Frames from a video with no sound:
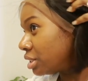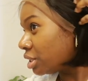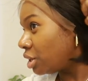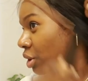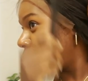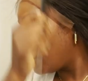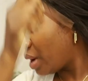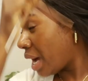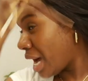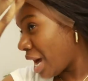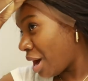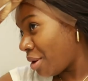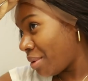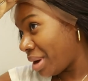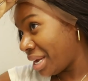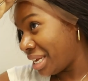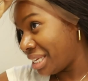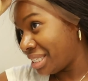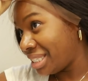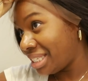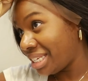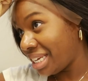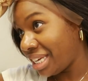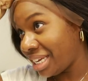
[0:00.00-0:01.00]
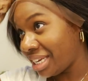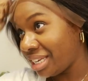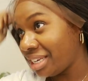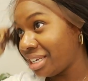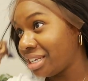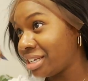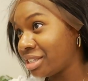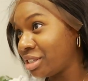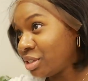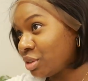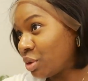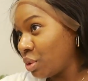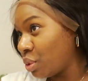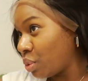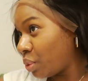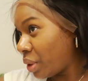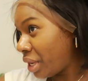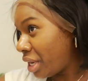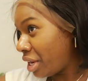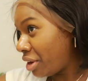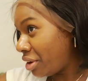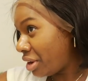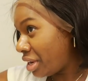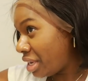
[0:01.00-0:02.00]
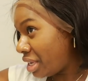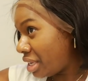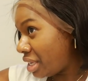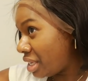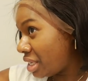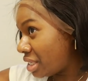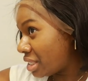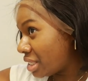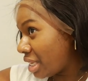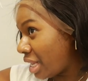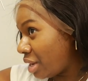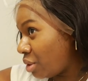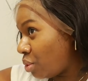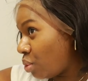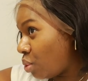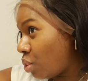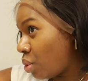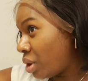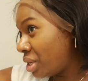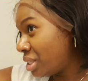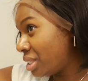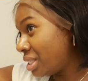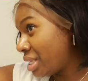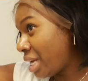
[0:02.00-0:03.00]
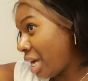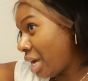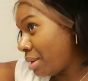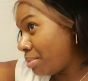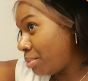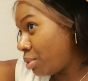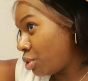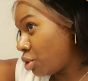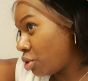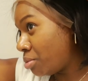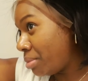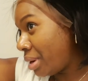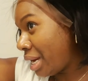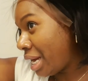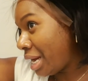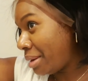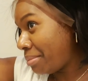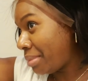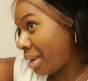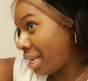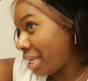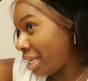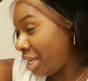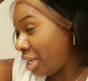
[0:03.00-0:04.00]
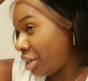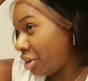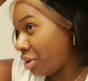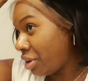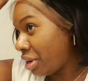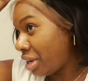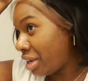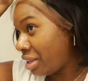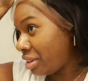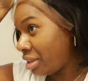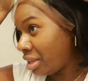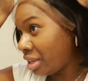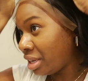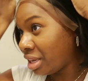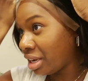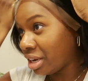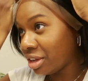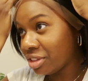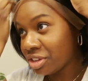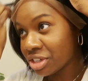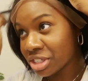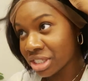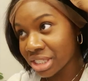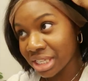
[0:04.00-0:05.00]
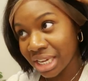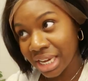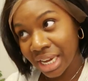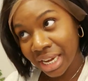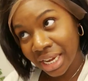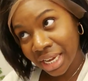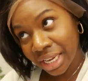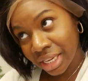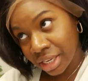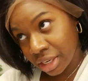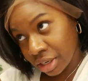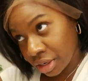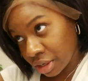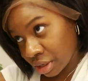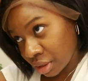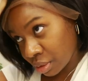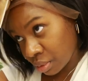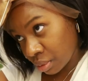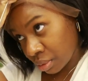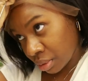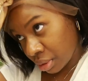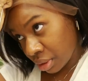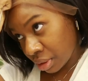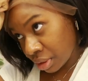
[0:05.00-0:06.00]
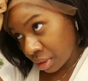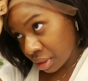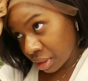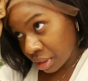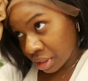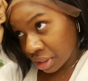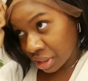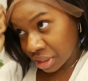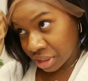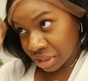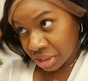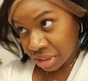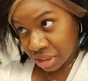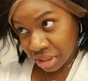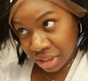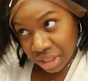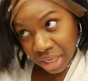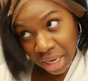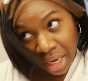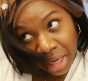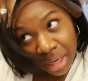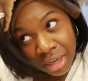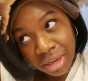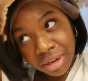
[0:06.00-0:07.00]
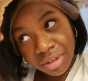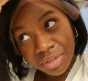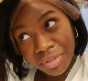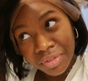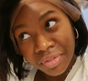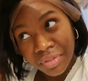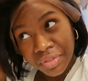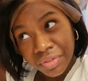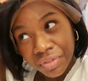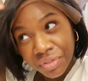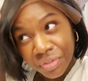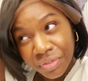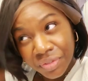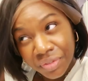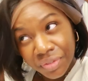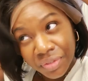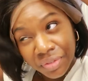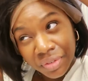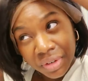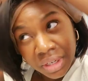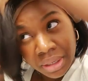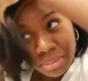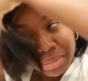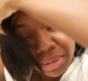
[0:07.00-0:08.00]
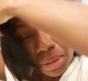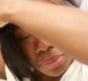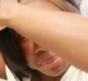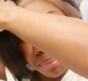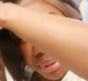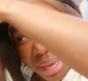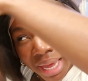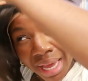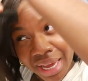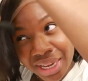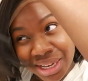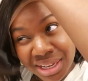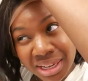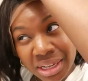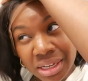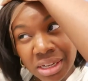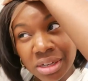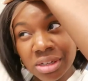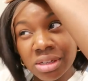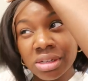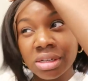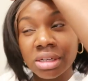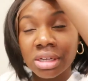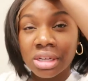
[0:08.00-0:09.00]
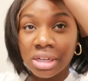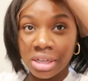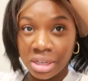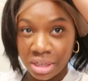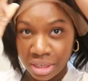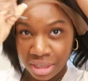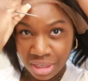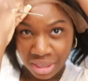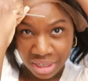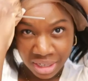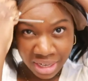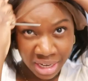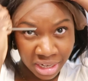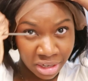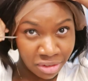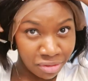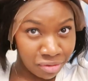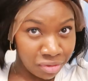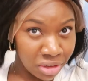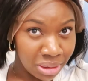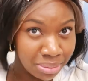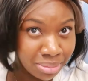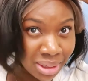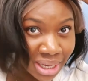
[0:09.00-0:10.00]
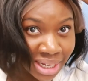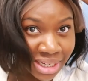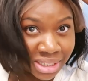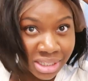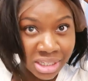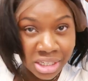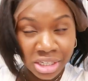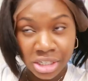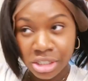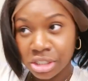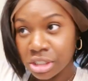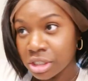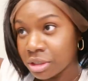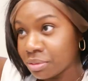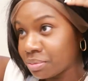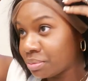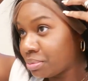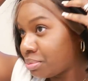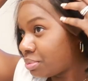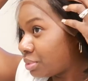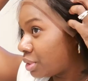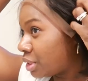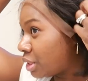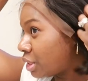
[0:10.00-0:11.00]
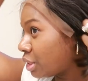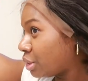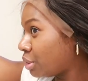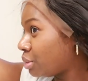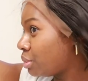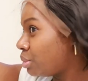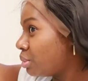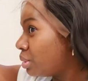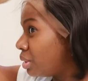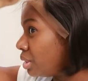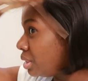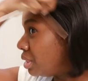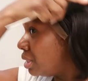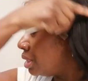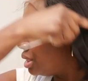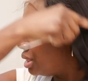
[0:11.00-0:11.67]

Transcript: So how I intended to wear it is like one side pulled behind my ear, and then the other side, you know, just kind of flipped back, kind of flipped like this. So,